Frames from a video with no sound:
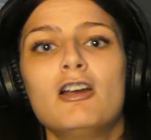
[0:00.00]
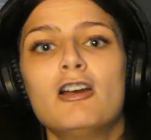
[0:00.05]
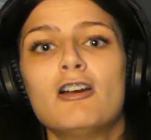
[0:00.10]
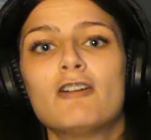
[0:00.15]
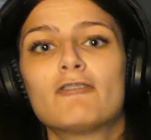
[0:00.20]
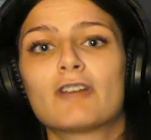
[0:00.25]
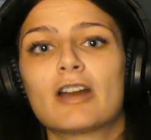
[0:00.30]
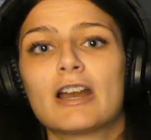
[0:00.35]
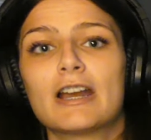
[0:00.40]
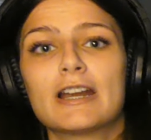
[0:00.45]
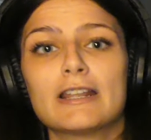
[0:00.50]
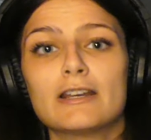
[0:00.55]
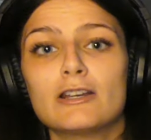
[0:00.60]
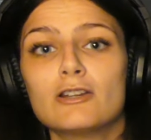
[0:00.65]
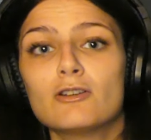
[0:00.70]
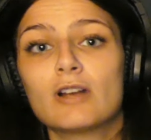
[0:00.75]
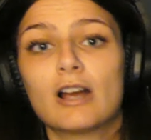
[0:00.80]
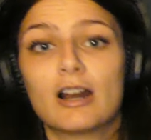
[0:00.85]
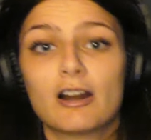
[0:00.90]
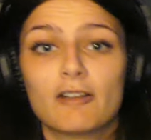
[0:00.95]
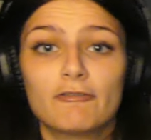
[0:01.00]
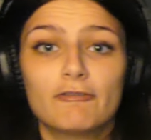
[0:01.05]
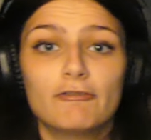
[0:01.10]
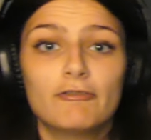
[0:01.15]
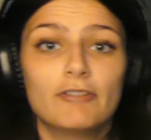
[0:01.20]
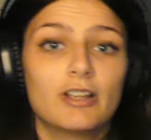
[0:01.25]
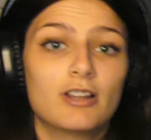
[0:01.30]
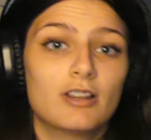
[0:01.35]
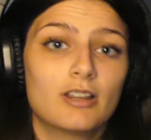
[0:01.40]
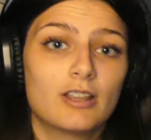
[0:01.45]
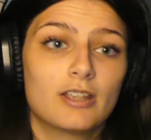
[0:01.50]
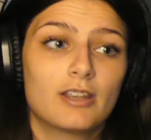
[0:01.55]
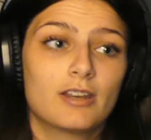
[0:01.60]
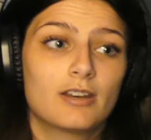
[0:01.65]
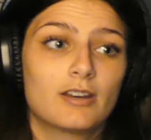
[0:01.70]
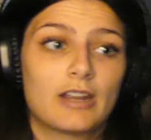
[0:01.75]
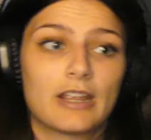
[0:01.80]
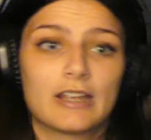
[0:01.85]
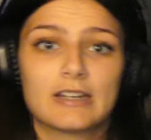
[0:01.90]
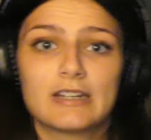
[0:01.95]
for any new kind of
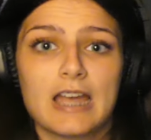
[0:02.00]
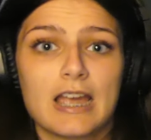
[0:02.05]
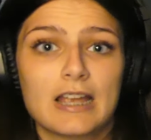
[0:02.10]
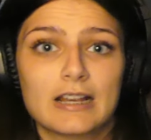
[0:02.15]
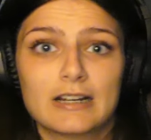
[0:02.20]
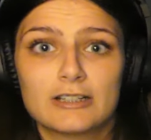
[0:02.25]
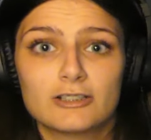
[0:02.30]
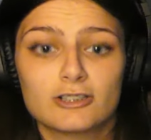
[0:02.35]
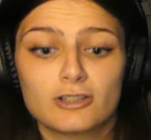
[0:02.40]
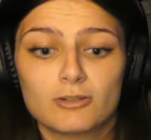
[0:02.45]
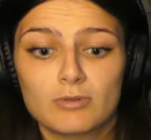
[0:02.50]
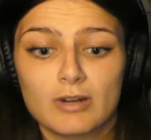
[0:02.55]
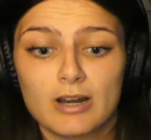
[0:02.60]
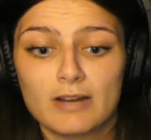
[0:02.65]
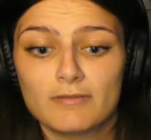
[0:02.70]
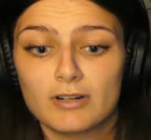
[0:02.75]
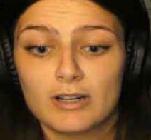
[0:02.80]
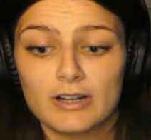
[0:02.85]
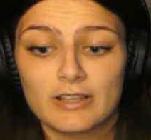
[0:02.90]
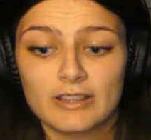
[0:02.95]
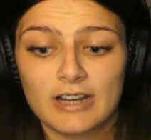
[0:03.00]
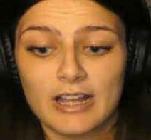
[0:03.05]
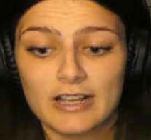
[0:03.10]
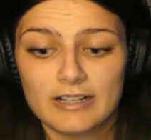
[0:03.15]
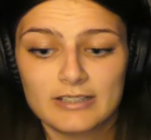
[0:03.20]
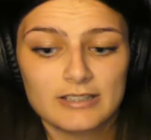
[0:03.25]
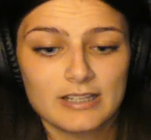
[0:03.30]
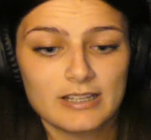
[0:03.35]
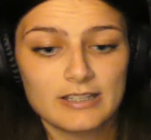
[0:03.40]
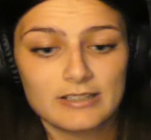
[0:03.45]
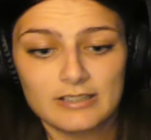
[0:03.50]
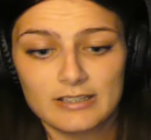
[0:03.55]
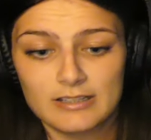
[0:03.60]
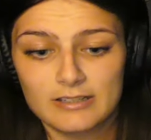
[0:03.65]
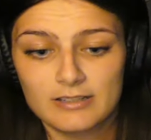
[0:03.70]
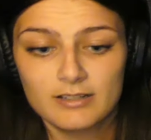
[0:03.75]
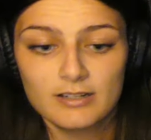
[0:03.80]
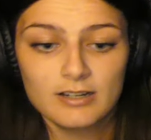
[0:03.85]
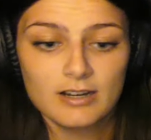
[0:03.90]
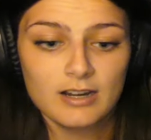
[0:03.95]
villain, antagonist, or whatever in the next
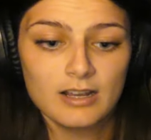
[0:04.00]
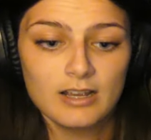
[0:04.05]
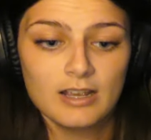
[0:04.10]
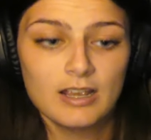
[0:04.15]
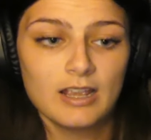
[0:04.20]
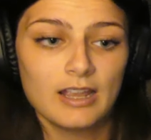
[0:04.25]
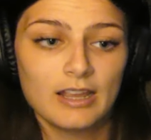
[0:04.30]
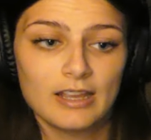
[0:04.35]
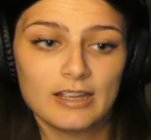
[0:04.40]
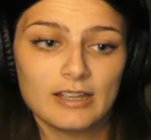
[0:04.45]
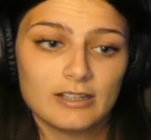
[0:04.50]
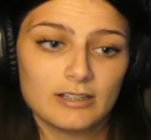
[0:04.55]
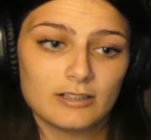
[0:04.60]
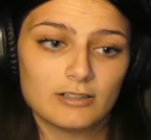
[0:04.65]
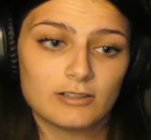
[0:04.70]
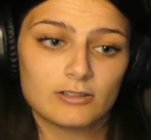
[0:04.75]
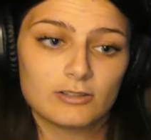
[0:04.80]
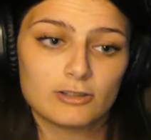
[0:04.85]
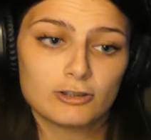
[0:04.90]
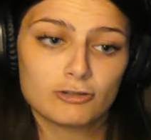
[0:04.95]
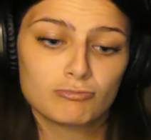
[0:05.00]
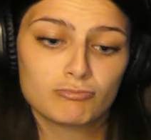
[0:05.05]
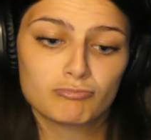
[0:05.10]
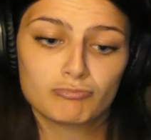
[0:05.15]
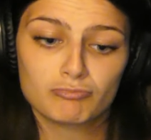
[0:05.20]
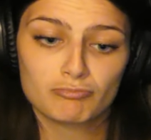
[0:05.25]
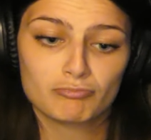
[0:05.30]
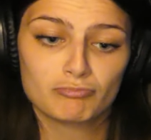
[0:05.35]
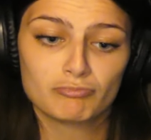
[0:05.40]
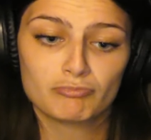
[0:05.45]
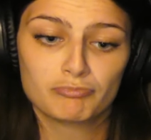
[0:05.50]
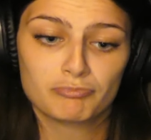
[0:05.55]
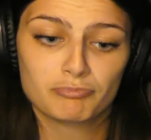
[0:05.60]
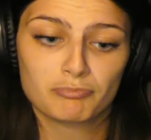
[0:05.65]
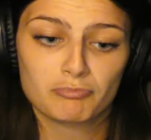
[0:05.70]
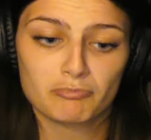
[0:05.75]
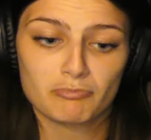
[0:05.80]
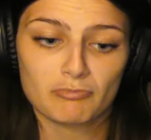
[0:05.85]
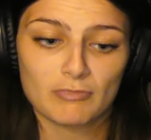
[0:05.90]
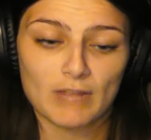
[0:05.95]
season. And
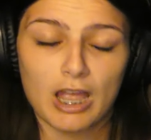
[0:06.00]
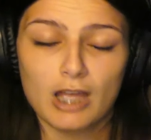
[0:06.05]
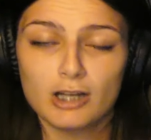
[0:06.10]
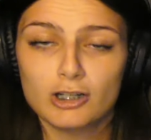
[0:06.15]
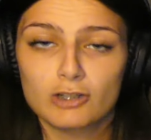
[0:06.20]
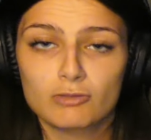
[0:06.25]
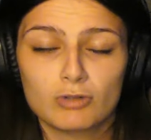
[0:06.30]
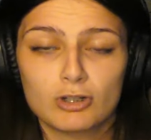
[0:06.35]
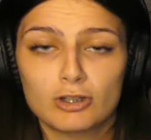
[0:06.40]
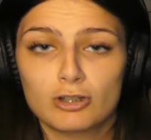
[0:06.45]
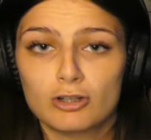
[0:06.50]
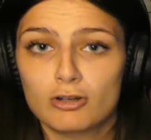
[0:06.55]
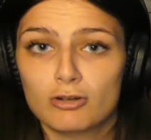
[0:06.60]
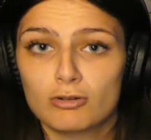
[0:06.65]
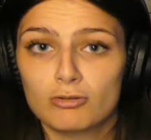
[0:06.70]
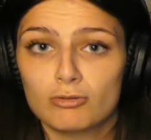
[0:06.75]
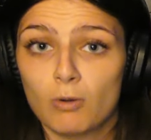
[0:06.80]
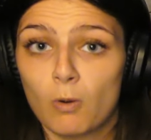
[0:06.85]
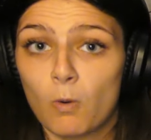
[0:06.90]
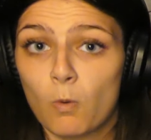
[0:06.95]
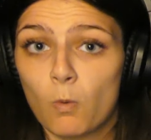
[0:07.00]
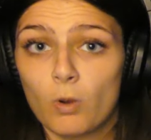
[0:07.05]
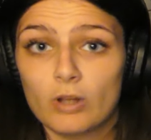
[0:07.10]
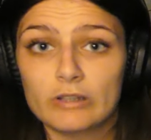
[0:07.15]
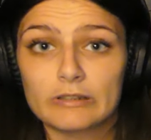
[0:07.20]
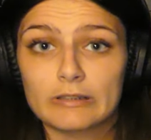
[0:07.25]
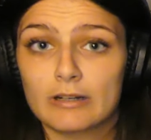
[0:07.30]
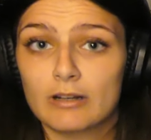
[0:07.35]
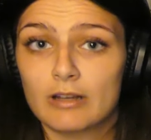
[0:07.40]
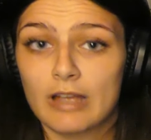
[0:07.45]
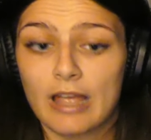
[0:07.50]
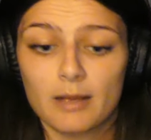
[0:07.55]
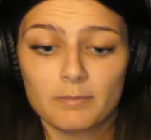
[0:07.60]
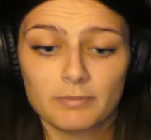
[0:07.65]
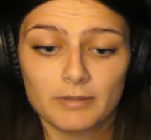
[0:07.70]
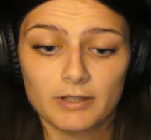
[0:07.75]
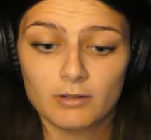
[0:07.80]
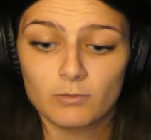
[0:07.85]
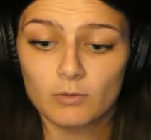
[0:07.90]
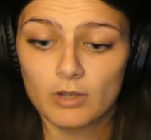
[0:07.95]
I just want to know what's going to
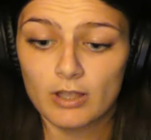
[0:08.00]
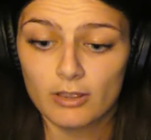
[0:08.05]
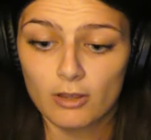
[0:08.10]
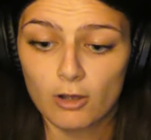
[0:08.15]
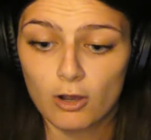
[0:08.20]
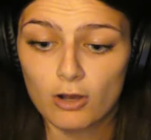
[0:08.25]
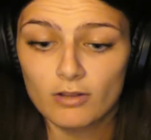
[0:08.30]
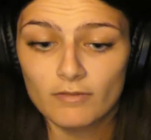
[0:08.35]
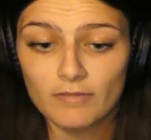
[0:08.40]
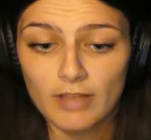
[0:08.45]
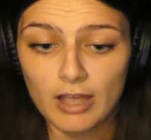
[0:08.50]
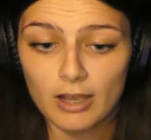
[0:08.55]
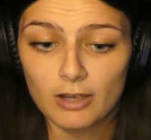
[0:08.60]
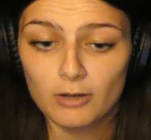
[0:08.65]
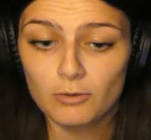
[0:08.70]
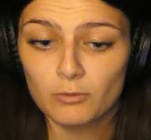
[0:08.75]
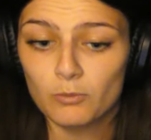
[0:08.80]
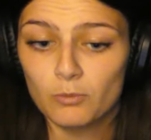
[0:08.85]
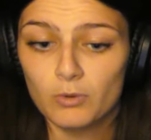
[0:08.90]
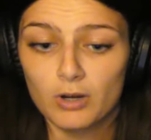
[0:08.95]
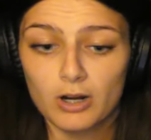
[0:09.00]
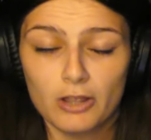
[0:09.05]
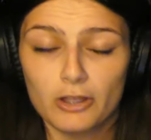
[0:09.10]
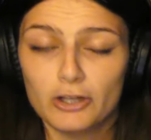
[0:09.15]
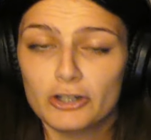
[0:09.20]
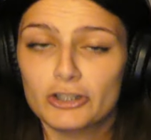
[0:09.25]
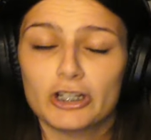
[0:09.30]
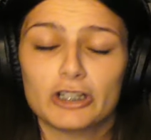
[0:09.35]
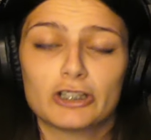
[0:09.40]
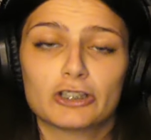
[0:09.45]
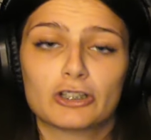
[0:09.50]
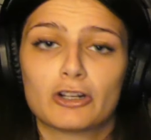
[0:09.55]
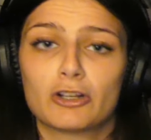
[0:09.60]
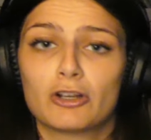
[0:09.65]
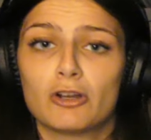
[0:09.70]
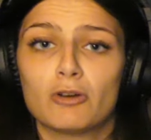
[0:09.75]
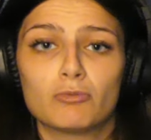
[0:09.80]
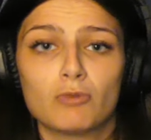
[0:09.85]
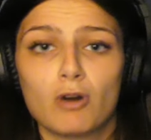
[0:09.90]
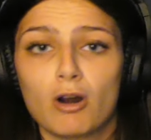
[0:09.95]
happen with all of that, what other shit's going to
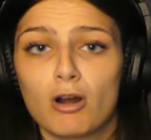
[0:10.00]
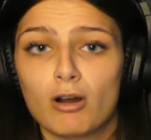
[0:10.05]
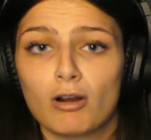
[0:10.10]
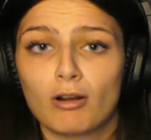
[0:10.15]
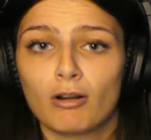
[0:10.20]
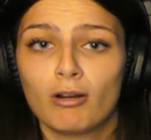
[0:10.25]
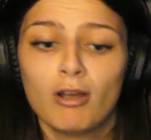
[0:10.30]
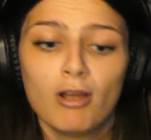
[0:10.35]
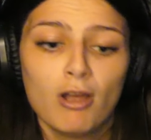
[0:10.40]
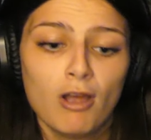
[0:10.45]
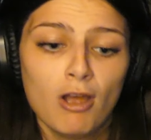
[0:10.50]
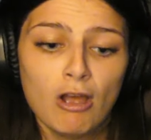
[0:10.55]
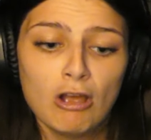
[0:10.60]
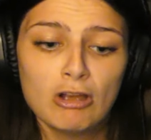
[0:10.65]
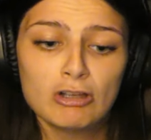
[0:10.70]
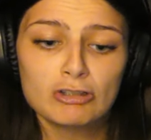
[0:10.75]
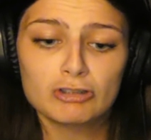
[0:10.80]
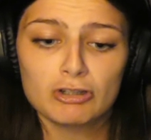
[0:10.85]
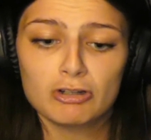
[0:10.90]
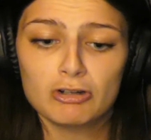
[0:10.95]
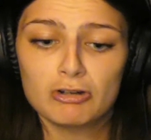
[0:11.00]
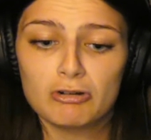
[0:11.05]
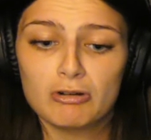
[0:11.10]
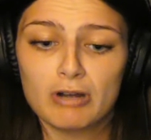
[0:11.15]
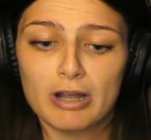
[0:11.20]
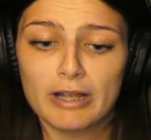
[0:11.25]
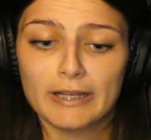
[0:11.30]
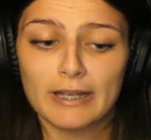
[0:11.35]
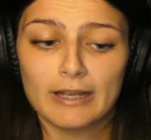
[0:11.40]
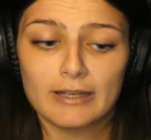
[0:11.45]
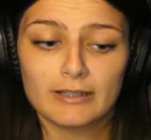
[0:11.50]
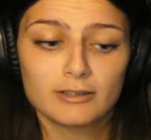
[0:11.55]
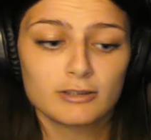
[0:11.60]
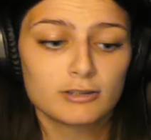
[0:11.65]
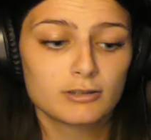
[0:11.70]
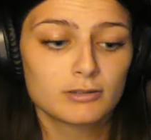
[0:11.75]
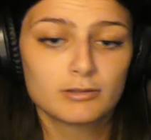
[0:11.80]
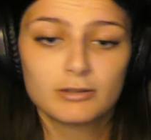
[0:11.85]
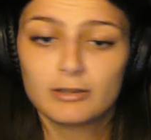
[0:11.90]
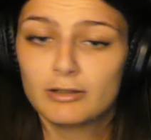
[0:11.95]
go wrong. So I
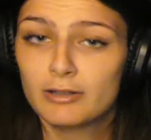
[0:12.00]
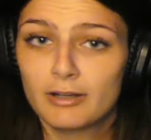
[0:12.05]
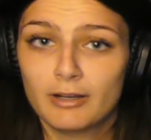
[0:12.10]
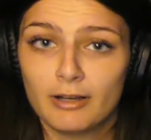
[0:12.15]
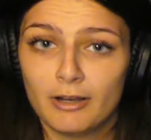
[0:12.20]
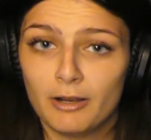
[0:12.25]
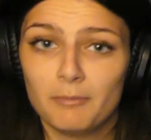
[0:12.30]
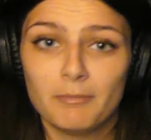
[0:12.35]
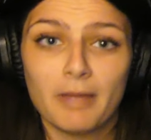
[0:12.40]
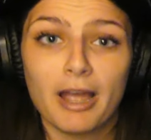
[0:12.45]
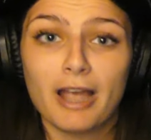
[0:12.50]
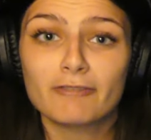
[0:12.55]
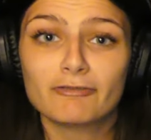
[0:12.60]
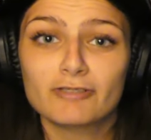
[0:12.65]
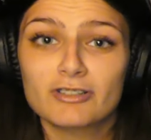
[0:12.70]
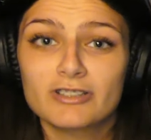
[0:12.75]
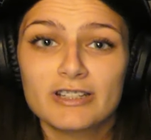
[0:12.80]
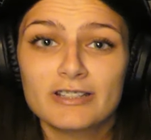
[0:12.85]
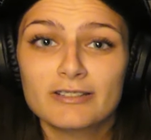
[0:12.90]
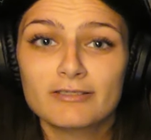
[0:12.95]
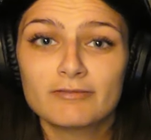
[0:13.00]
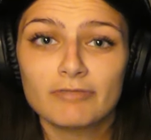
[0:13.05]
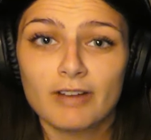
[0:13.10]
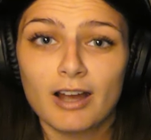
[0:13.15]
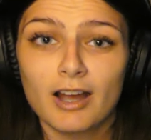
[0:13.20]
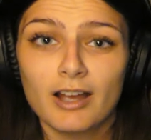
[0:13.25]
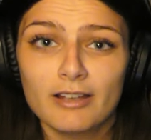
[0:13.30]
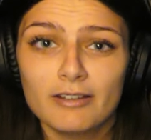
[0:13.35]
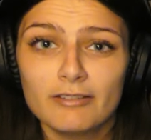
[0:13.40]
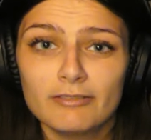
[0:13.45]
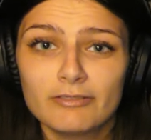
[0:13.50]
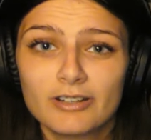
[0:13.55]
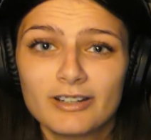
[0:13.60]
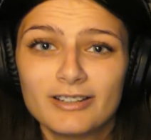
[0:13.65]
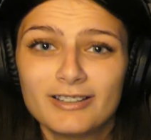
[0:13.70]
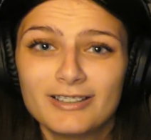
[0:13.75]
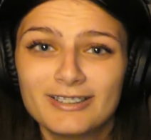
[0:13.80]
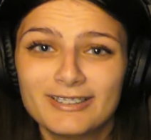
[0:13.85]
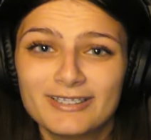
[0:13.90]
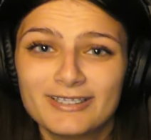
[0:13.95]
guess come back for season five.